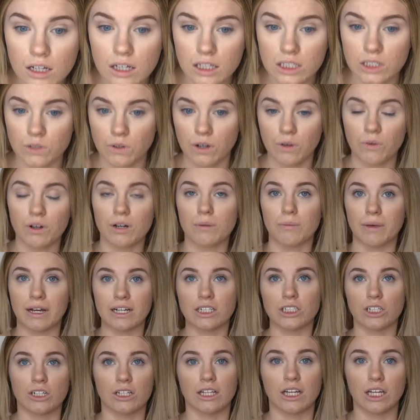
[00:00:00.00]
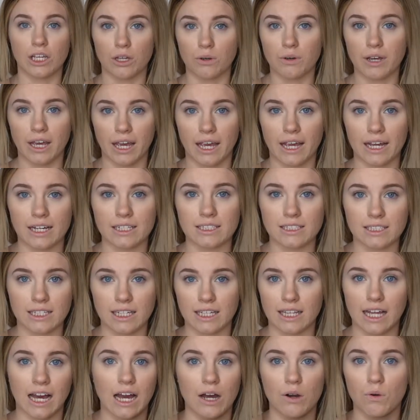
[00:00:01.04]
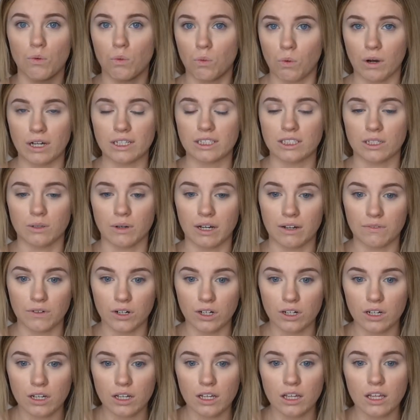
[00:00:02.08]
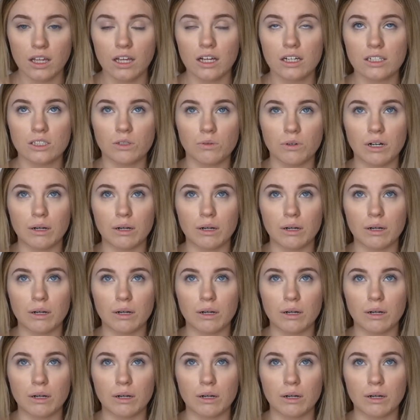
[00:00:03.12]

So I want to make sure that you can't see that whatsoever. So